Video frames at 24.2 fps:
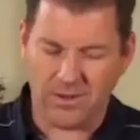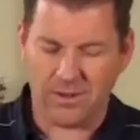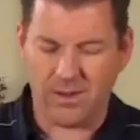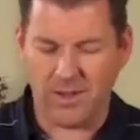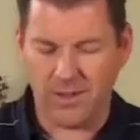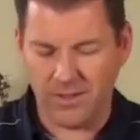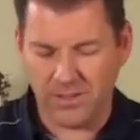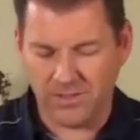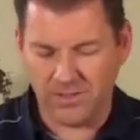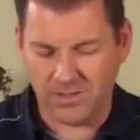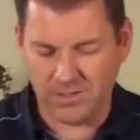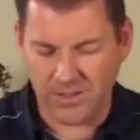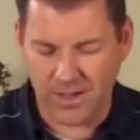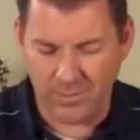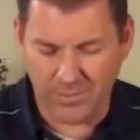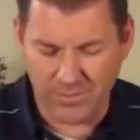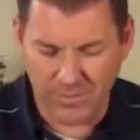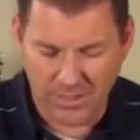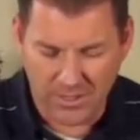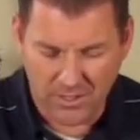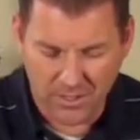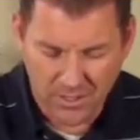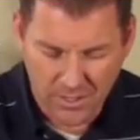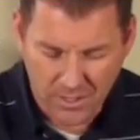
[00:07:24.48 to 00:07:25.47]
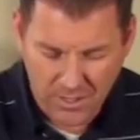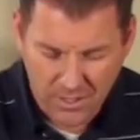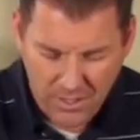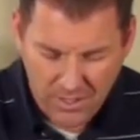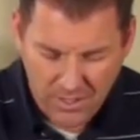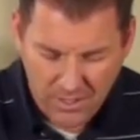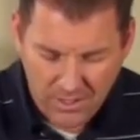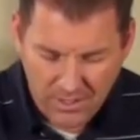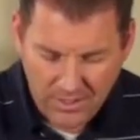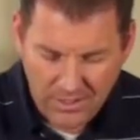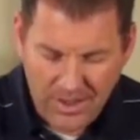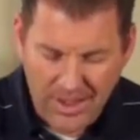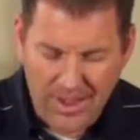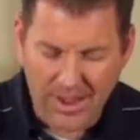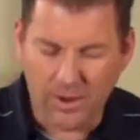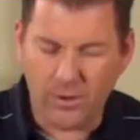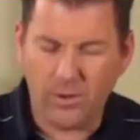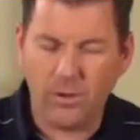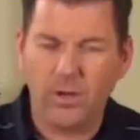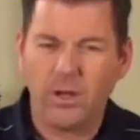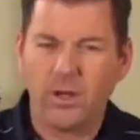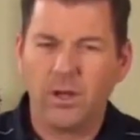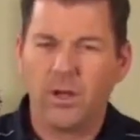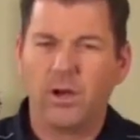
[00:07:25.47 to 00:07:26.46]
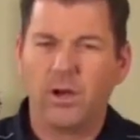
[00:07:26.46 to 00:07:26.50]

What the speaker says: Okay, let's stop there. Now,